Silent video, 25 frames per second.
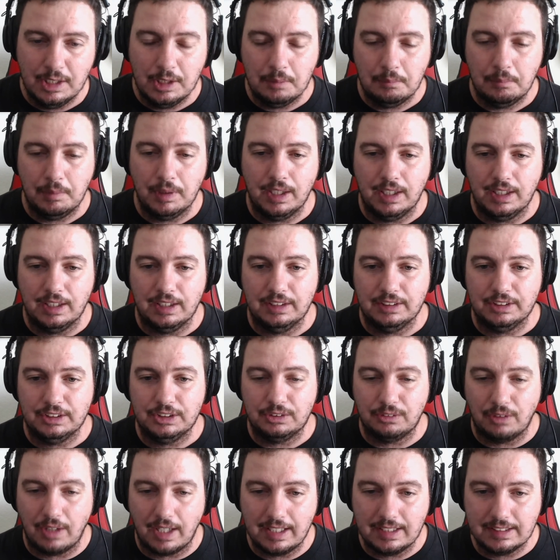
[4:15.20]
But
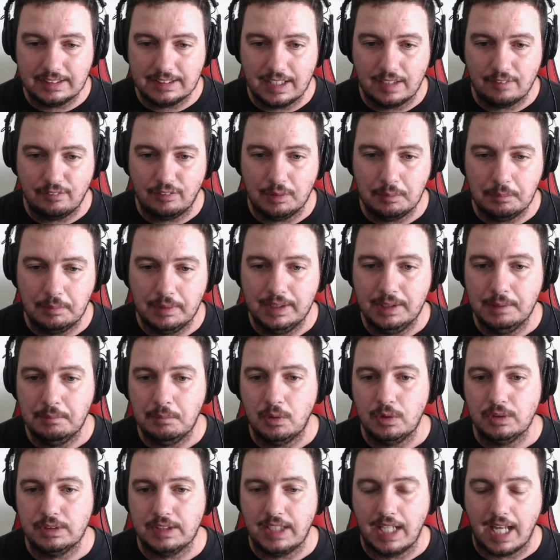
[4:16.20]
Stride has definitely been the
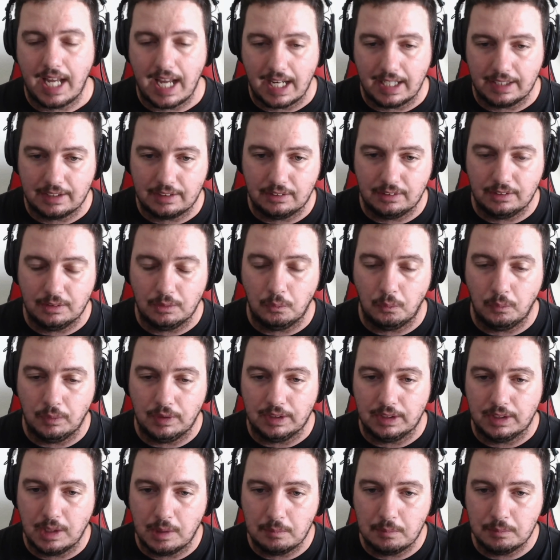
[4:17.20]
most accurate when
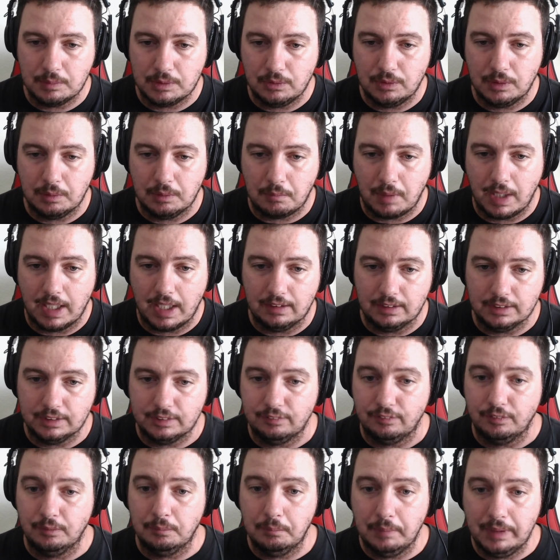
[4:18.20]
it comes to the mileage
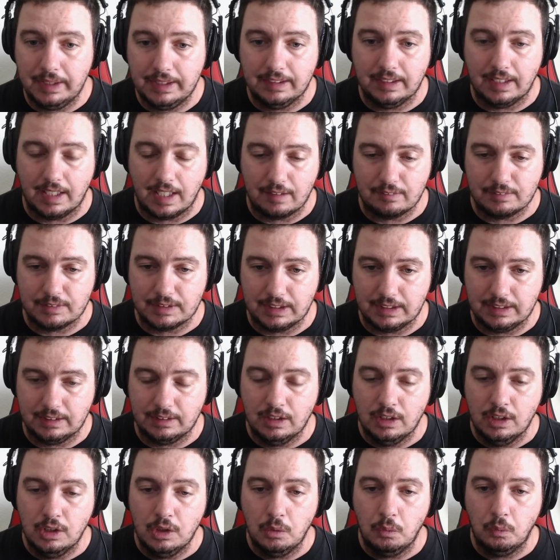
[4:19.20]
for me that I've seen
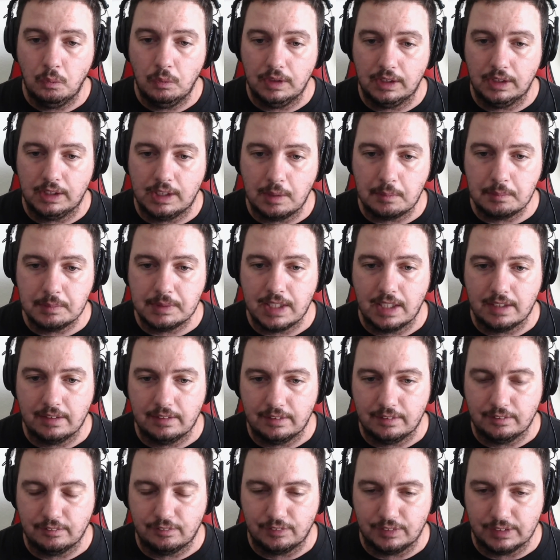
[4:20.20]
when it comes down to
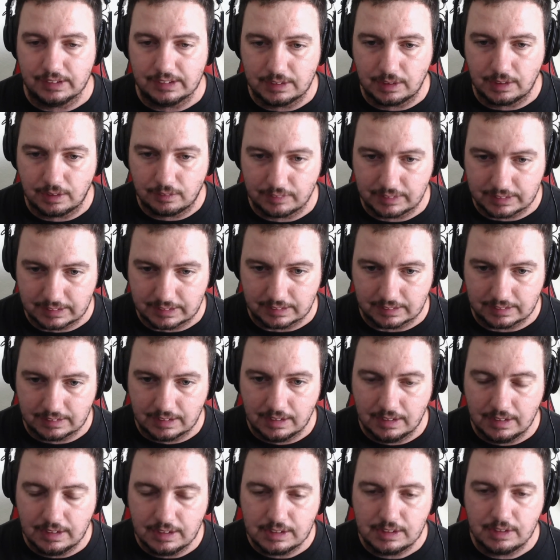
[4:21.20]
the free services.
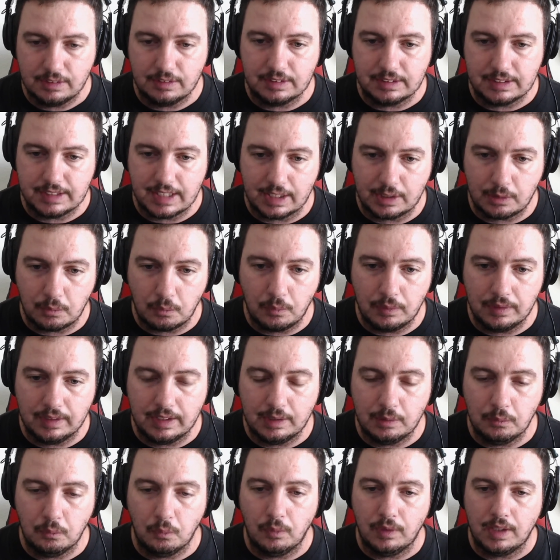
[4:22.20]
So the second one,
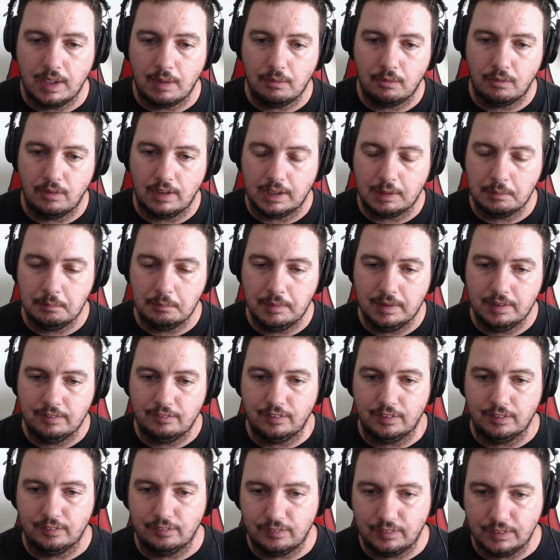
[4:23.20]
and the one I would recommend for
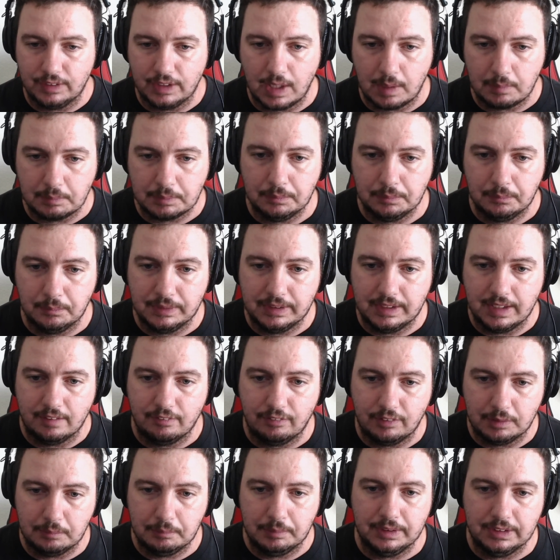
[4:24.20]
a free option, would
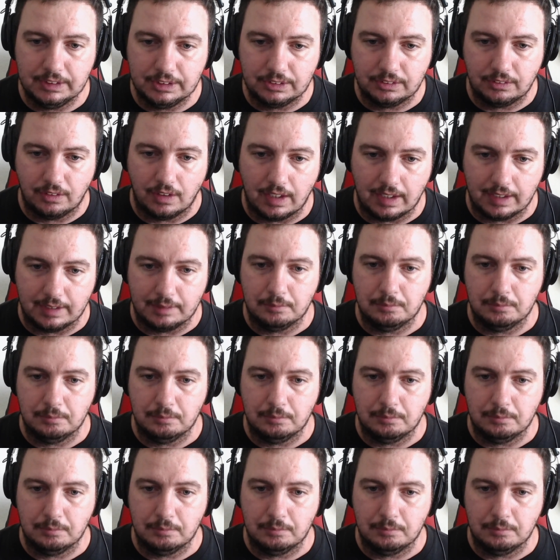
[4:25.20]
definitely be Stride.